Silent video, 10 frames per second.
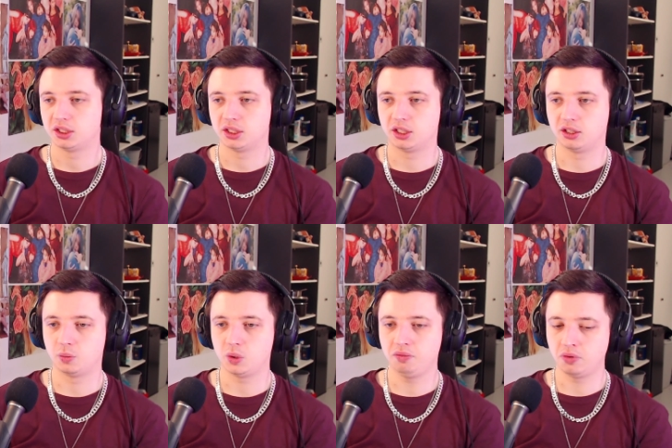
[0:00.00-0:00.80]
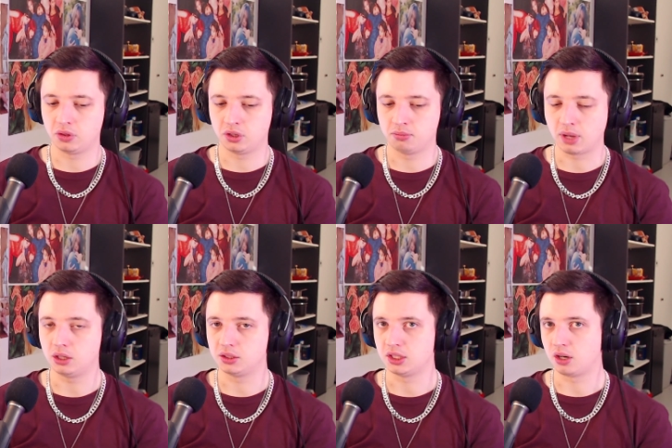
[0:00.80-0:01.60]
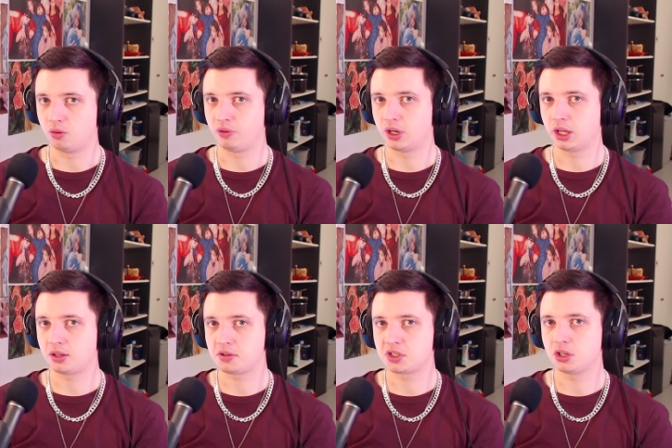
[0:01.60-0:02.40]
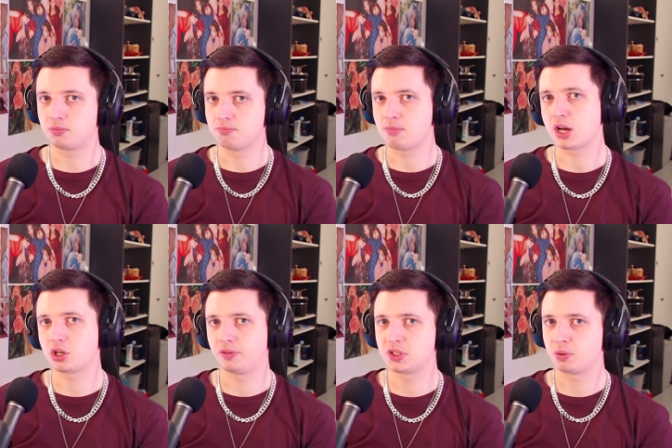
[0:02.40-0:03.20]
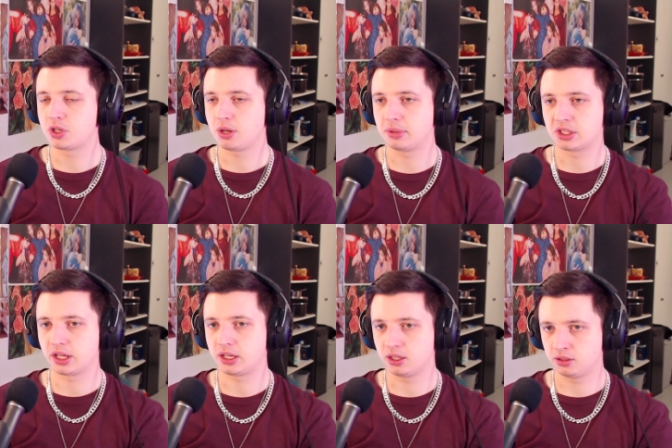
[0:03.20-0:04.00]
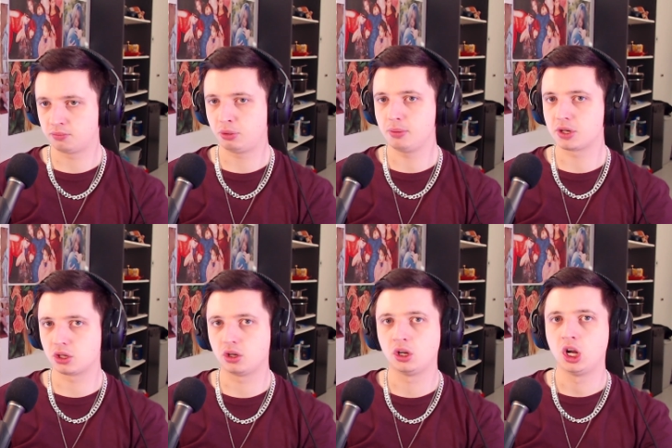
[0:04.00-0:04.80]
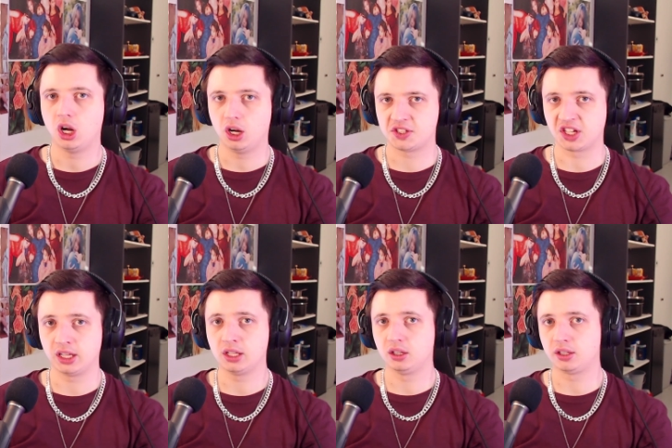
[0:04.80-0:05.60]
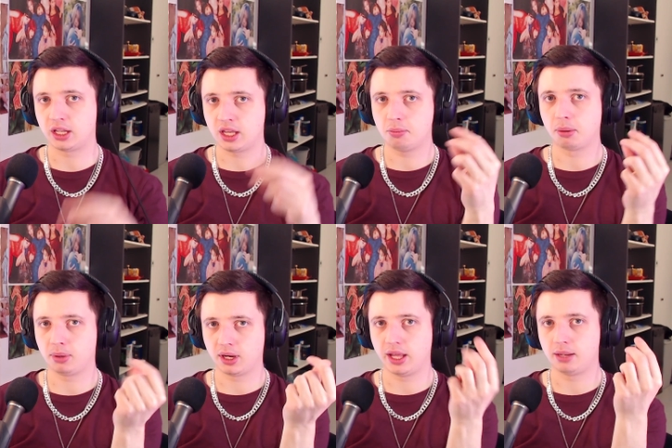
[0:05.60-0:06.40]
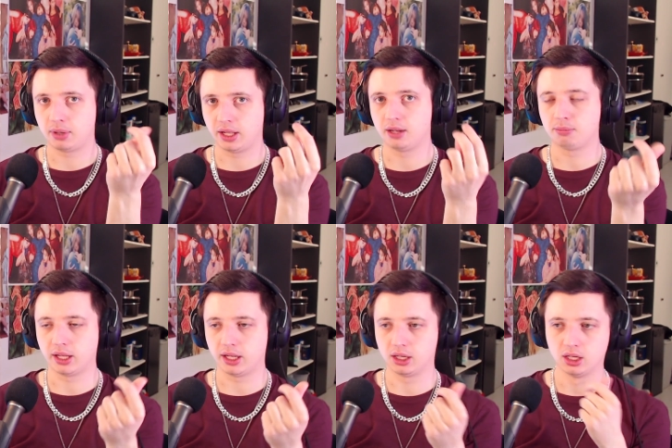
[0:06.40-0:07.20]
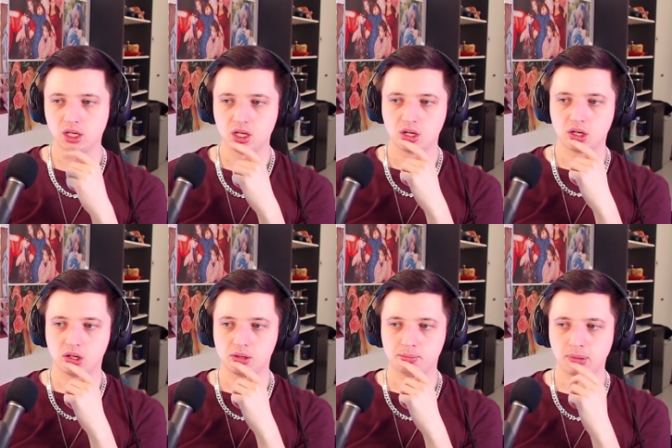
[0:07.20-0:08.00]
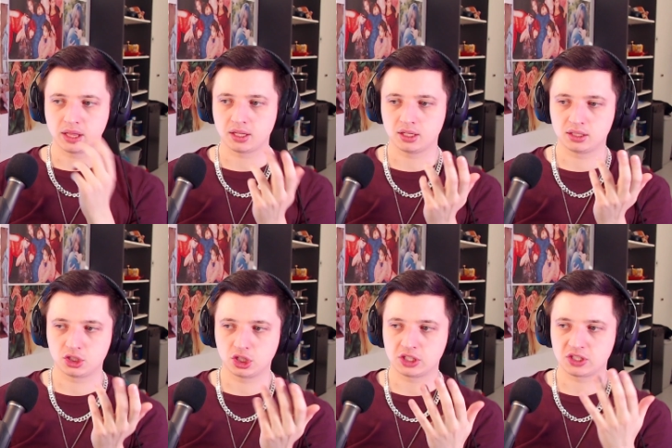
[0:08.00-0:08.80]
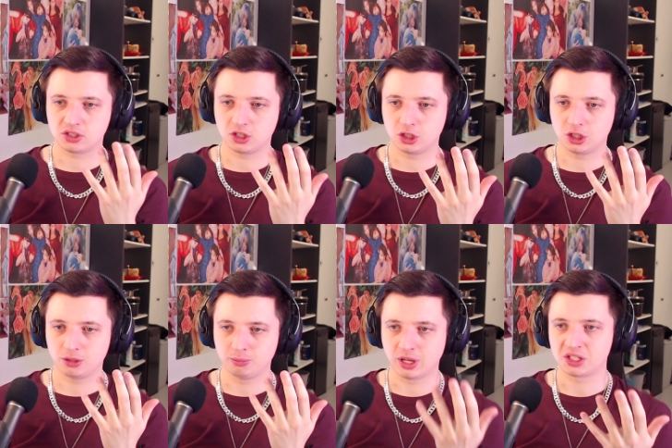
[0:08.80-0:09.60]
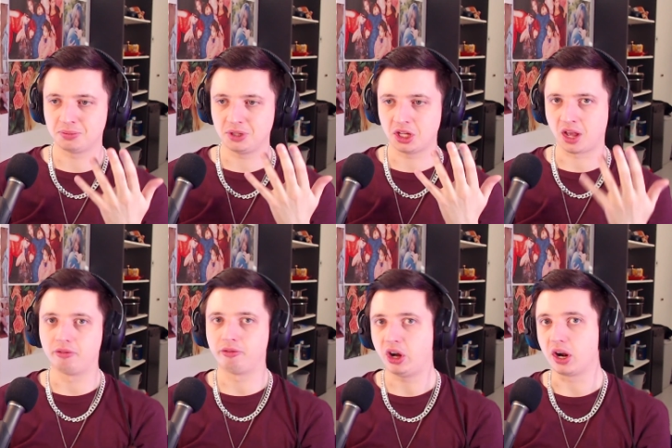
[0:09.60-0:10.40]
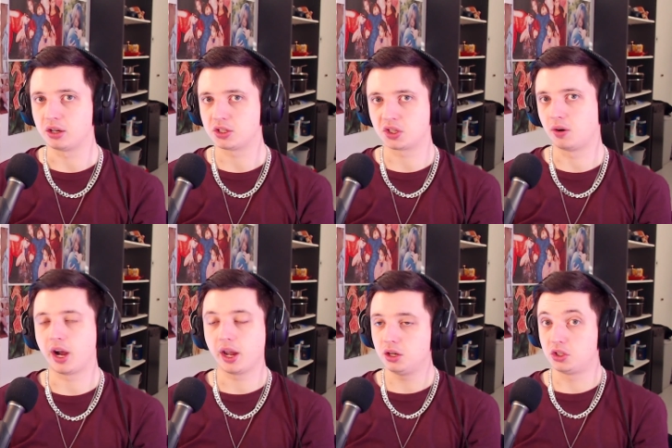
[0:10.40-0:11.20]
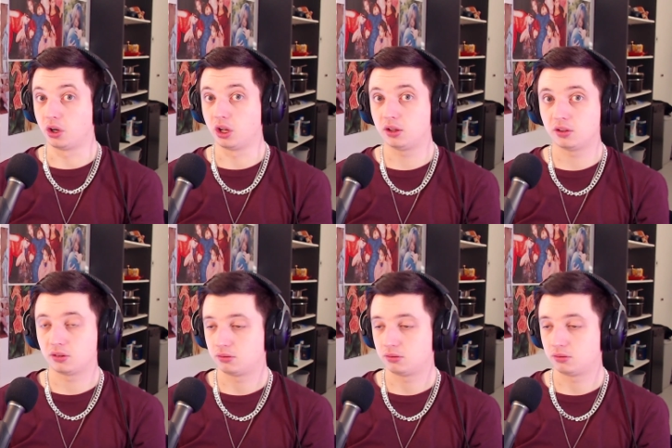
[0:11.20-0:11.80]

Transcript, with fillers: Uh, even in, in melody and everything, like there's not much of a switch up. There's like pretty much a, a cycle. They keep on playing, playing, playing. But it just makes me have fun. So I enjoy it.